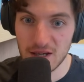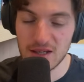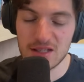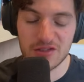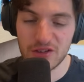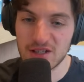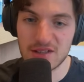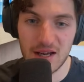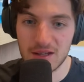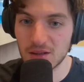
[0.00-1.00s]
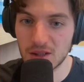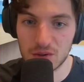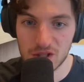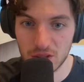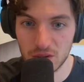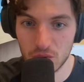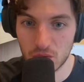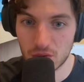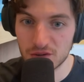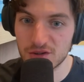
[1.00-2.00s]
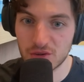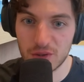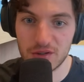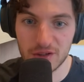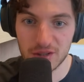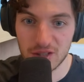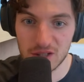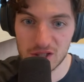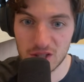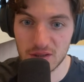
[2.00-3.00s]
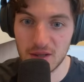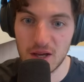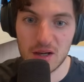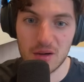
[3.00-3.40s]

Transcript: It's things like launching a new course, renovate the kitchen,